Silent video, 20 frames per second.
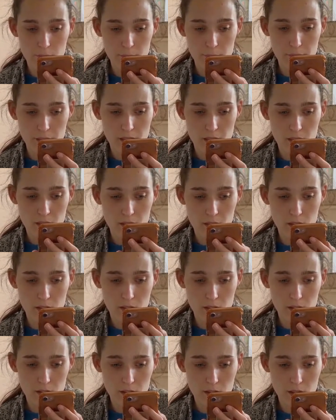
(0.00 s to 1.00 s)
But then
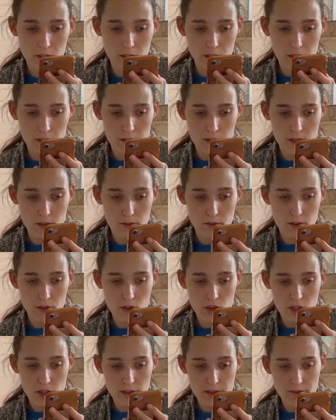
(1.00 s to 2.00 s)
in
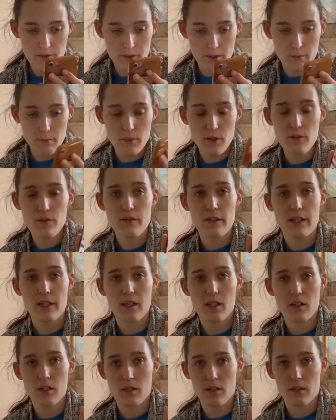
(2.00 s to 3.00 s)
screenshots from the
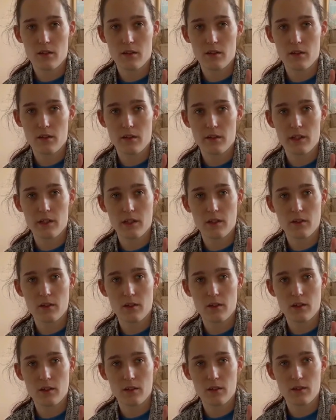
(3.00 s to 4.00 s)
movie,
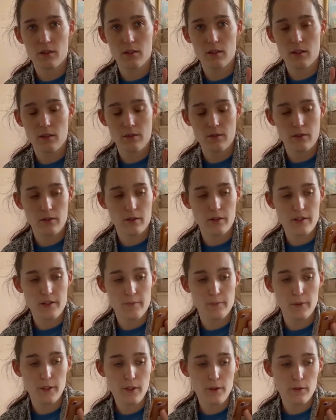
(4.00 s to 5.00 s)
it looks
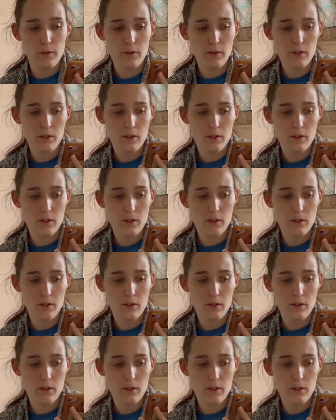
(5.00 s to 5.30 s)
blue.